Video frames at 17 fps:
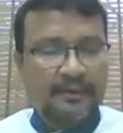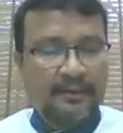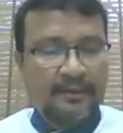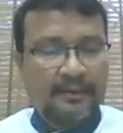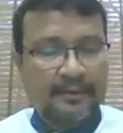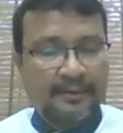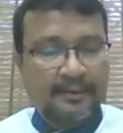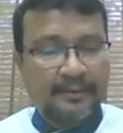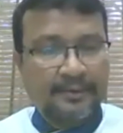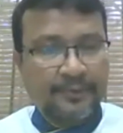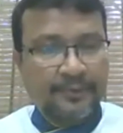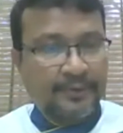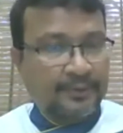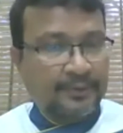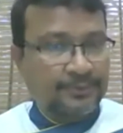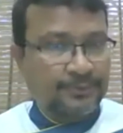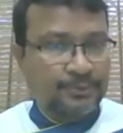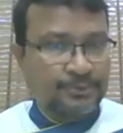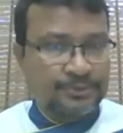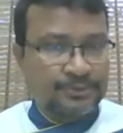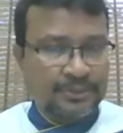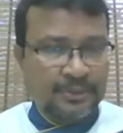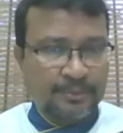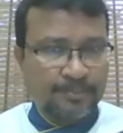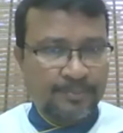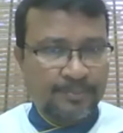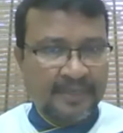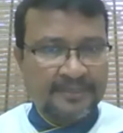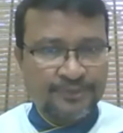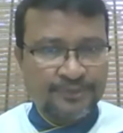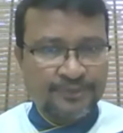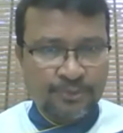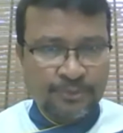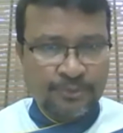And you can use
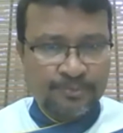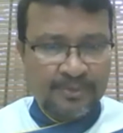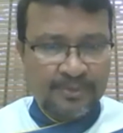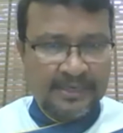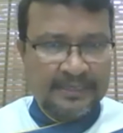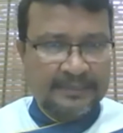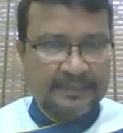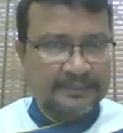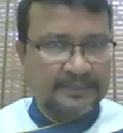panettone bread